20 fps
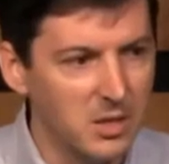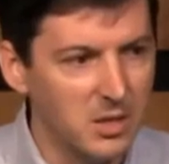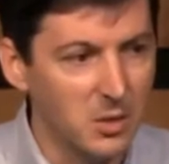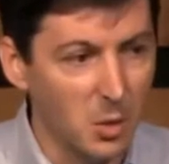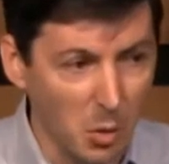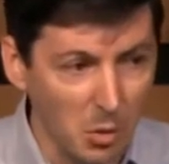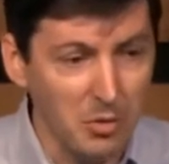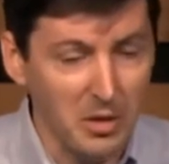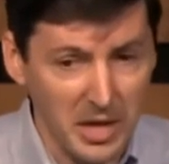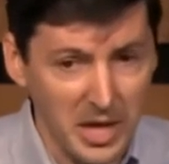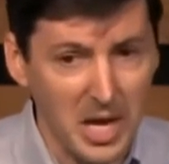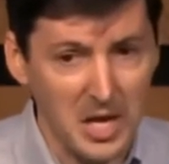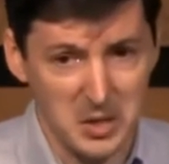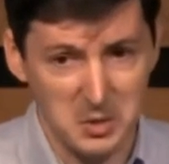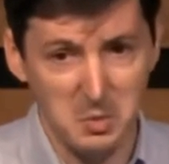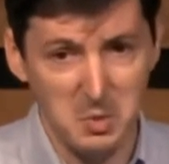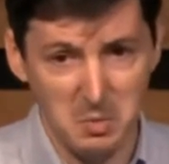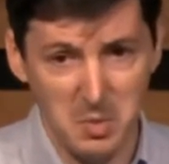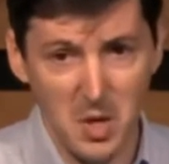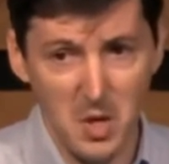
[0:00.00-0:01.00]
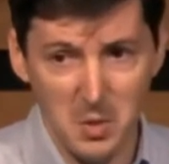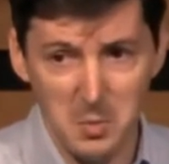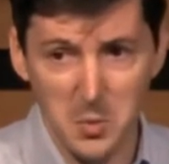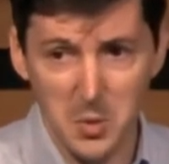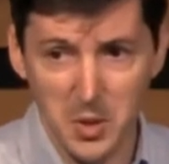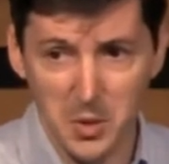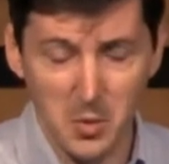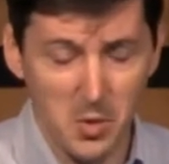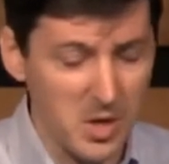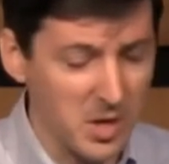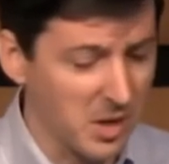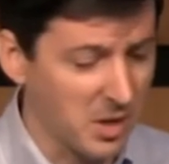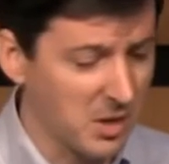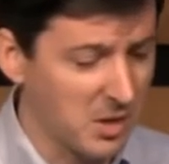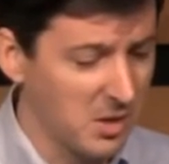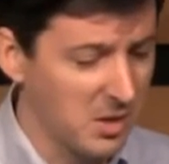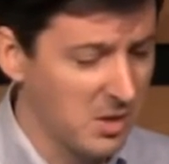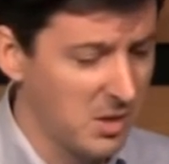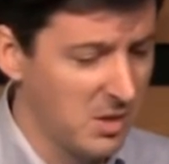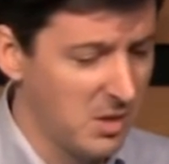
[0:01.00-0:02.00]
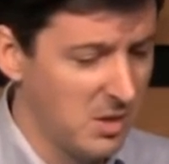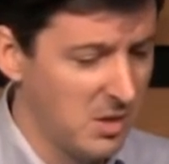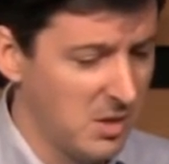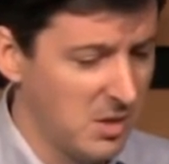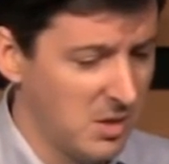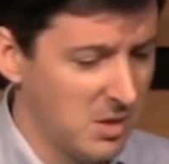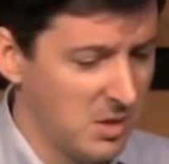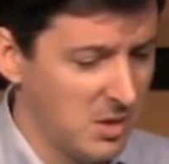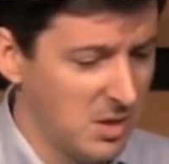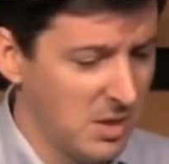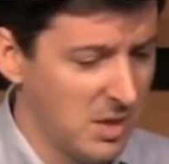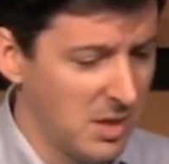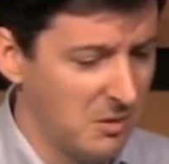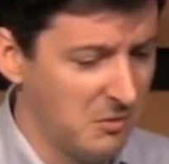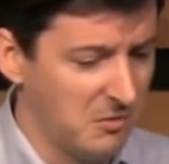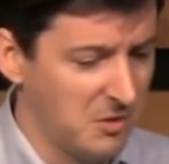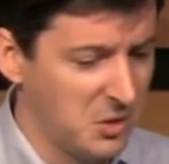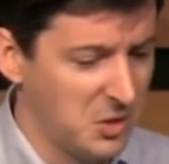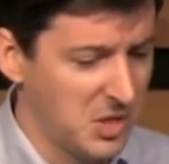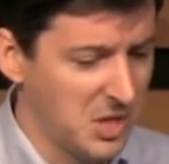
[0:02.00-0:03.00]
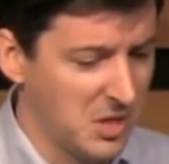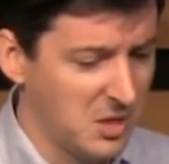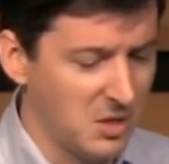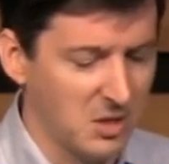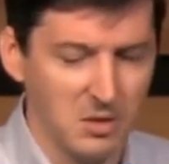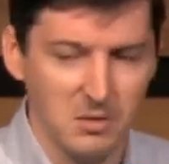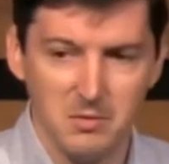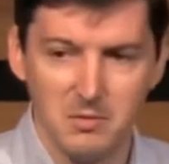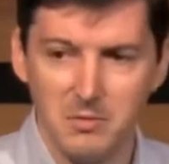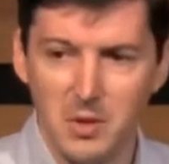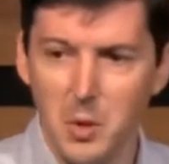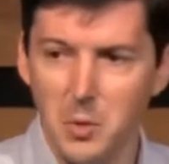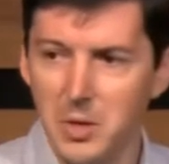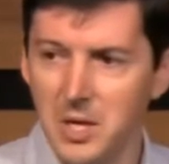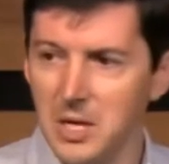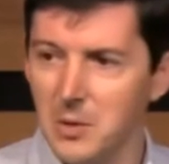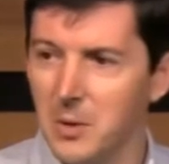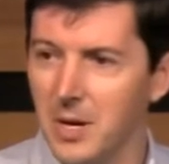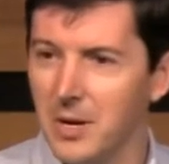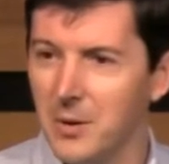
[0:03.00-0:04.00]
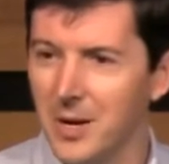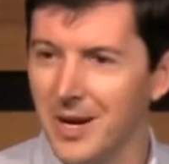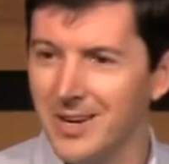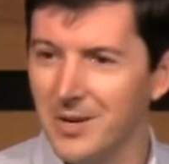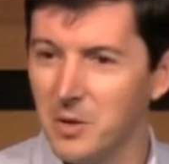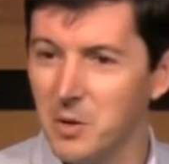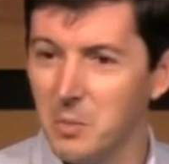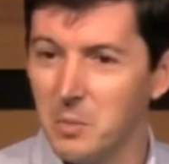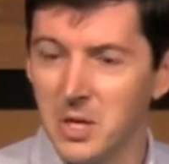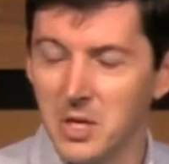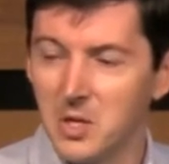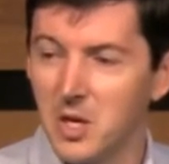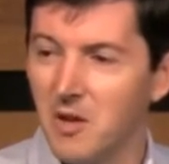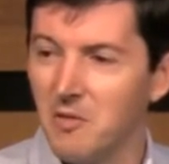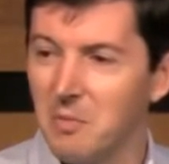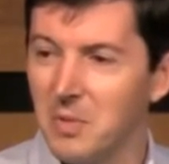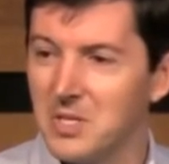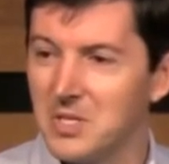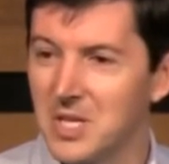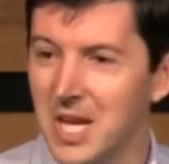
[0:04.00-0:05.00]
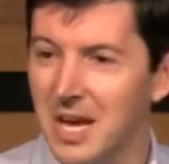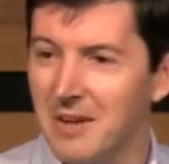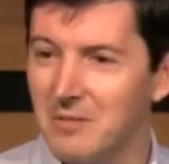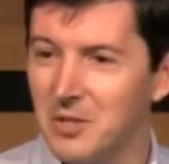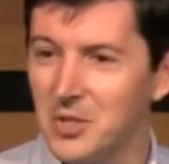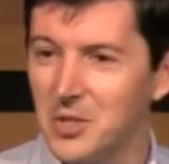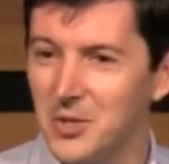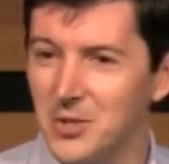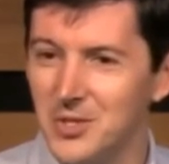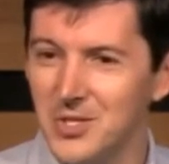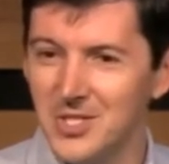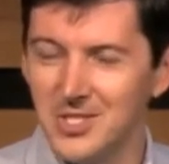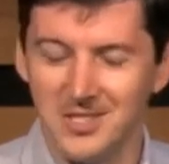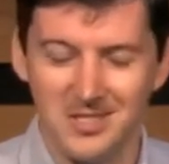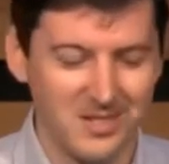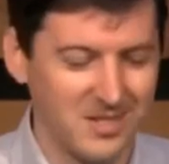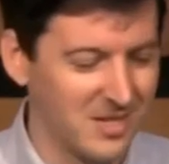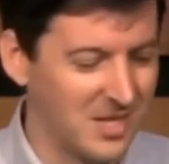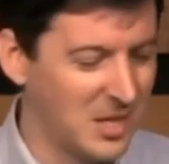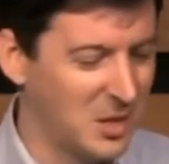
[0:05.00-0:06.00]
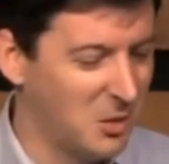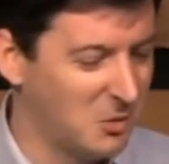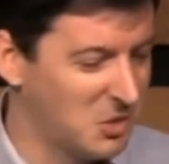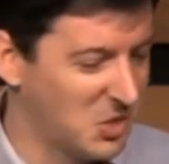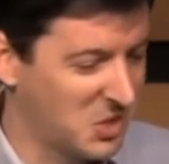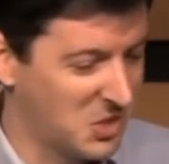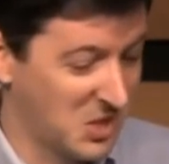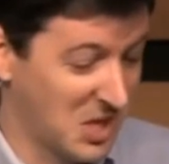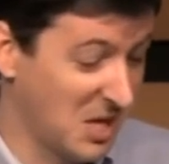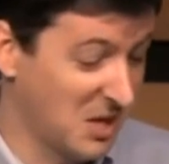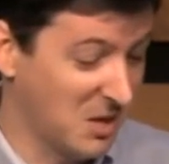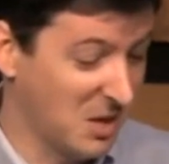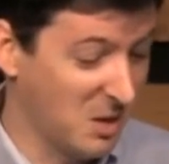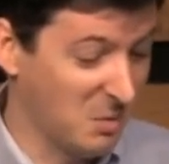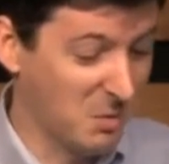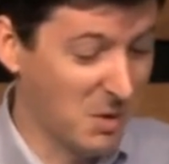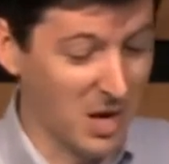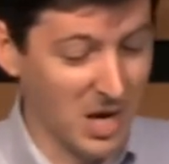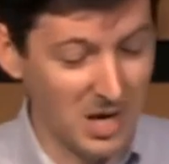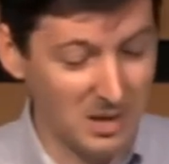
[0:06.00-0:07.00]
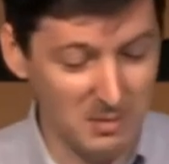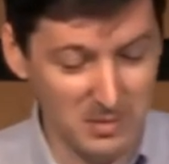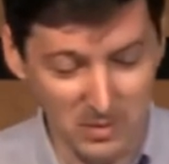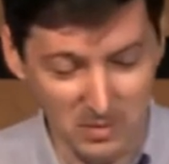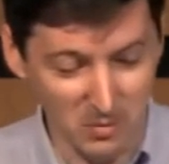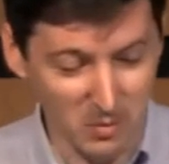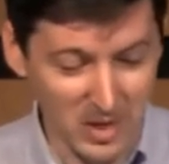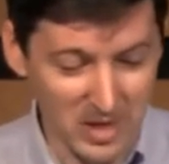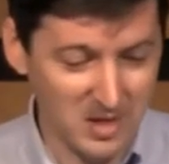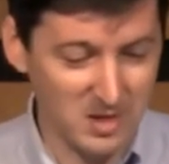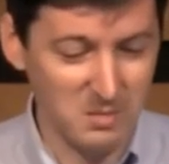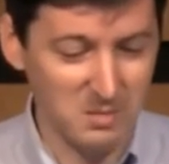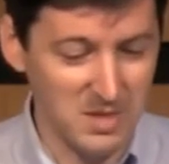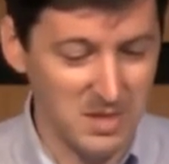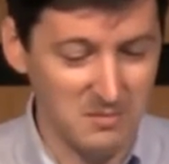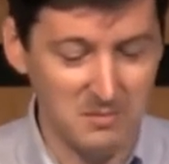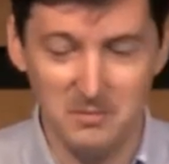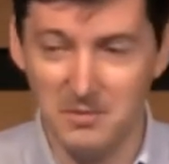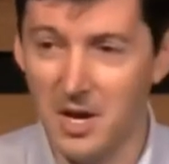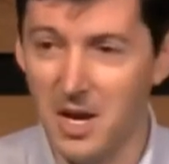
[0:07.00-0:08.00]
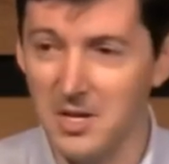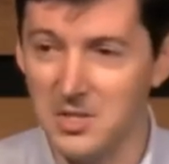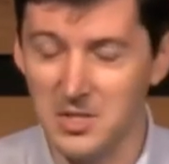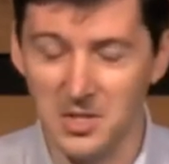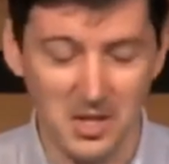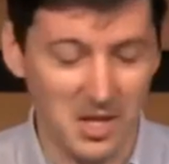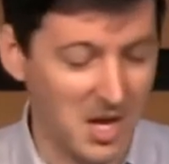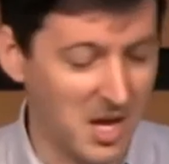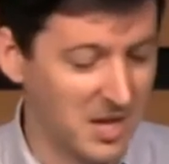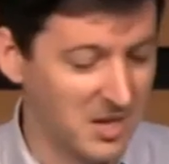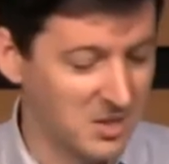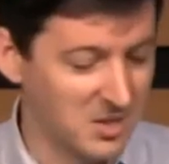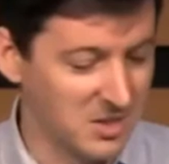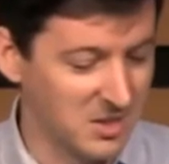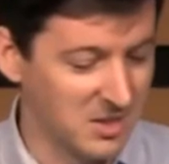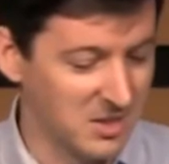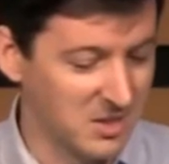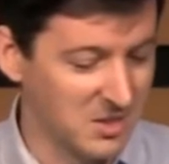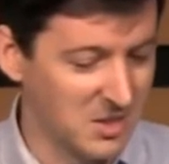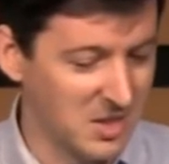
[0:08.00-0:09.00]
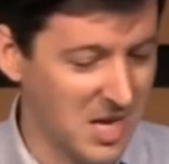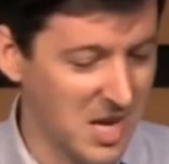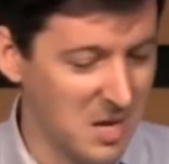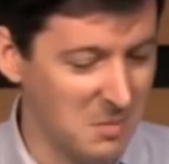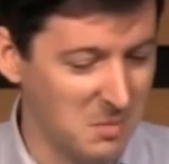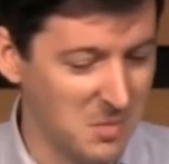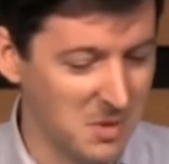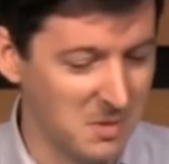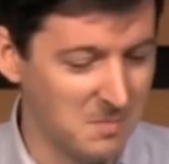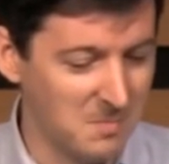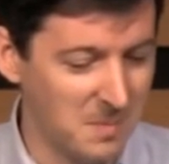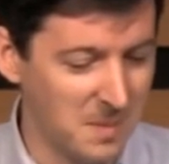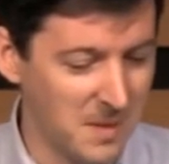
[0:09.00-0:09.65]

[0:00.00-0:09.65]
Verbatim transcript: The whole thing has to be buried pretty quick. Uh, fish tend to float anyway, right? Or they're picked off by scavengers, and they don't just sink to the bottom and wait to be fossilized. It doesn't happen.